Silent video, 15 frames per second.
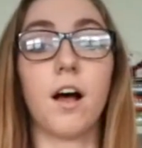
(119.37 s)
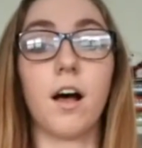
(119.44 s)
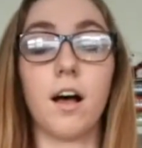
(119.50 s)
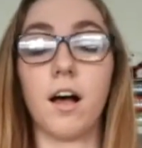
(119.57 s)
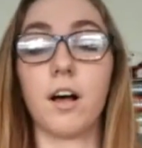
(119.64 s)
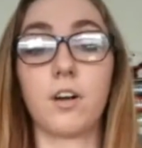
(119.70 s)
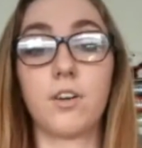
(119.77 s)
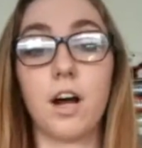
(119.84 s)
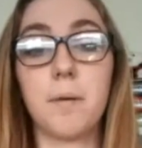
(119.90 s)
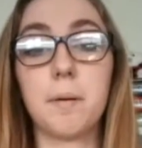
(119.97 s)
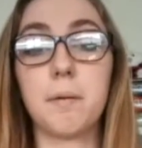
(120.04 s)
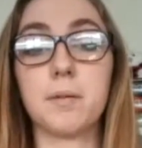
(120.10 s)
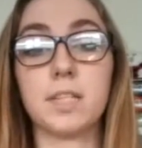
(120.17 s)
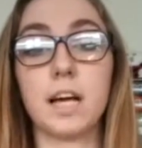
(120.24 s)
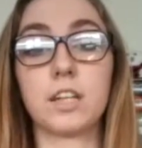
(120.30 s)

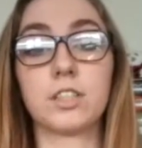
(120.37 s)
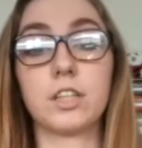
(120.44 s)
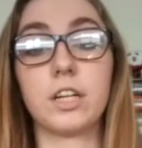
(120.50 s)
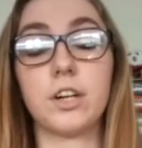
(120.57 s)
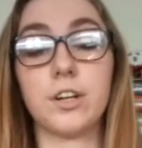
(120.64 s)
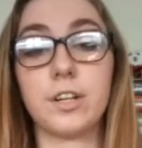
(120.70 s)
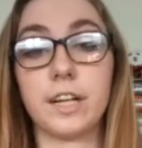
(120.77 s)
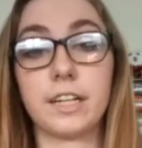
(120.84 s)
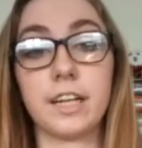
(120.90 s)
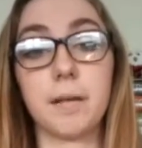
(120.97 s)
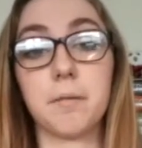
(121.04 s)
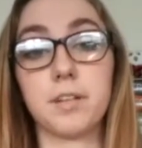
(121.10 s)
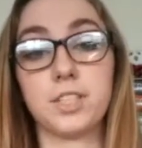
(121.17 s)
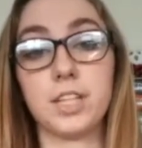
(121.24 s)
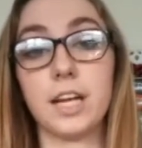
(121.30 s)
Crybaby was actually her
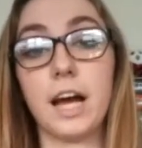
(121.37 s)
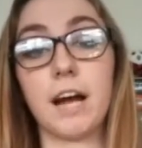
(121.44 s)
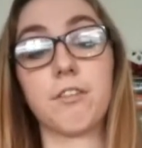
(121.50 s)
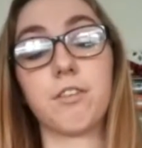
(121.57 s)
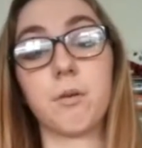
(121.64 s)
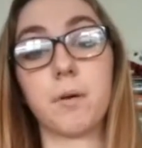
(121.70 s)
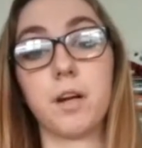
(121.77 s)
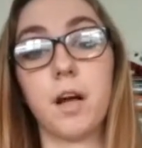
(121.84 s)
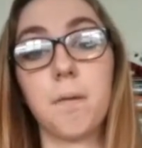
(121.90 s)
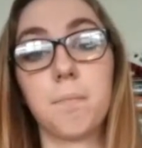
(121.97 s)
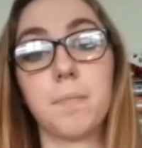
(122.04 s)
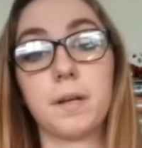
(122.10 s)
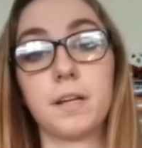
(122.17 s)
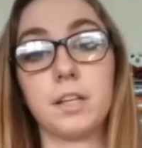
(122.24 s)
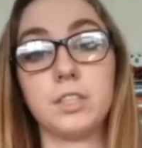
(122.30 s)
nickname that she had growing
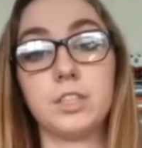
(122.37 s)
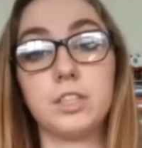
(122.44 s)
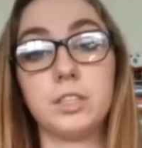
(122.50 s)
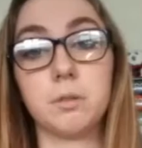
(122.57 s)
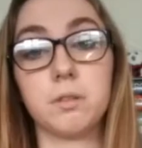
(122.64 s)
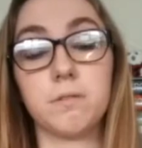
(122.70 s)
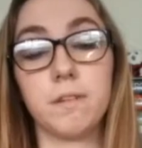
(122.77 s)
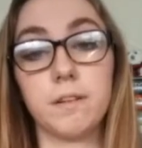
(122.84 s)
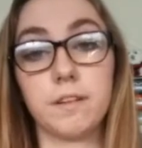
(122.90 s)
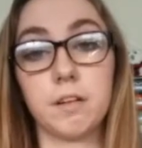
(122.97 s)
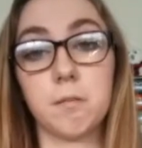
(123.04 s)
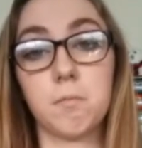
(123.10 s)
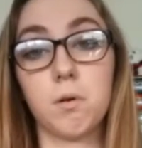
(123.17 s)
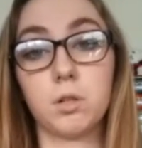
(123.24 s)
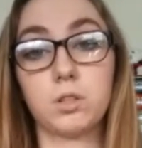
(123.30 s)
up because was very
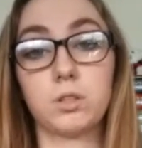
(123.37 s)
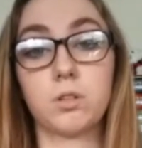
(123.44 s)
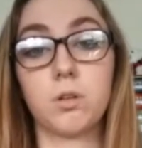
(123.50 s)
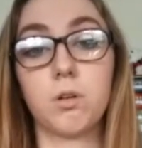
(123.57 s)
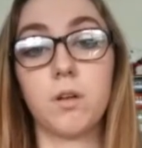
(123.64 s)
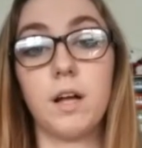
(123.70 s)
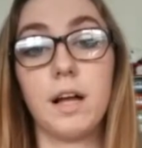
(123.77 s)
emotional,